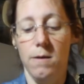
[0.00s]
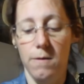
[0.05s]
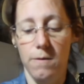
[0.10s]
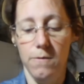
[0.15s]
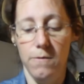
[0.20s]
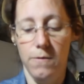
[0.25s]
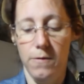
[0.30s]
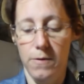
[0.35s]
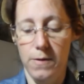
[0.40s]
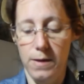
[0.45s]

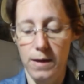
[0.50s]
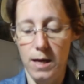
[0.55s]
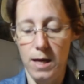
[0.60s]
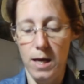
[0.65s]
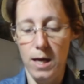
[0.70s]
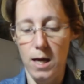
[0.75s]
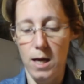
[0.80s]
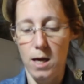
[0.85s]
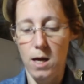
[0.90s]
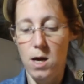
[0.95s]
of
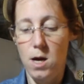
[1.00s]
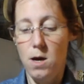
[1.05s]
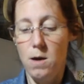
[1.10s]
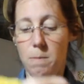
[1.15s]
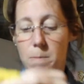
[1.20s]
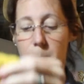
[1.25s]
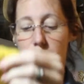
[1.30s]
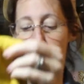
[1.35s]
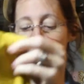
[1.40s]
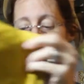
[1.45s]
the
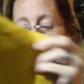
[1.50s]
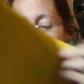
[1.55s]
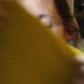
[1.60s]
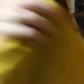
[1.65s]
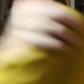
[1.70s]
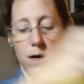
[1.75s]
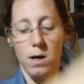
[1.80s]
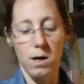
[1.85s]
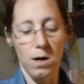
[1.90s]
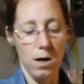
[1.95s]

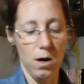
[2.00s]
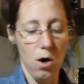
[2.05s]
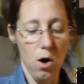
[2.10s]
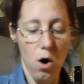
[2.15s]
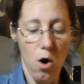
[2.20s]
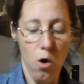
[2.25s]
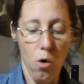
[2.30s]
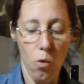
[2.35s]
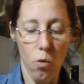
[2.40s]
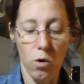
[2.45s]
bigger
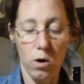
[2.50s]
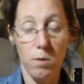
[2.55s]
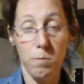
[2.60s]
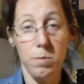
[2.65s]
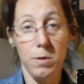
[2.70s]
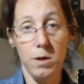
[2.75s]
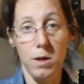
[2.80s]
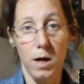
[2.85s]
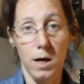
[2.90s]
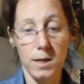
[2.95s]
or
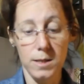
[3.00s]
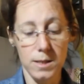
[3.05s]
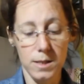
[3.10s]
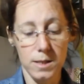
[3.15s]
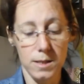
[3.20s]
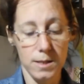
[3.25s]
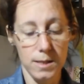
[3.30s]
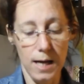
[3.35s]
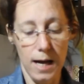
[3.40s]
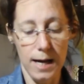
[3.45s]
plus
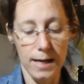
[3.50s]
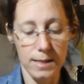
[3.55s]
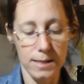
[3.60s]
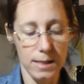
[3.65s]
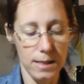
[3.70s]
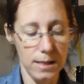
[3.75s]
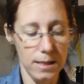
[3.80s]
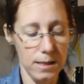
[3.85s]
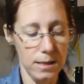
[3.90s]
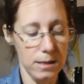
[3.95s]

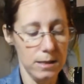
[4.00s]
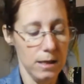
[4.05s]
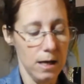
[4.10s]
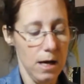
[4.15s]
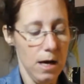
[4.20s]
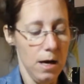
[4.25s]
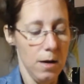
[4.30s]
sizes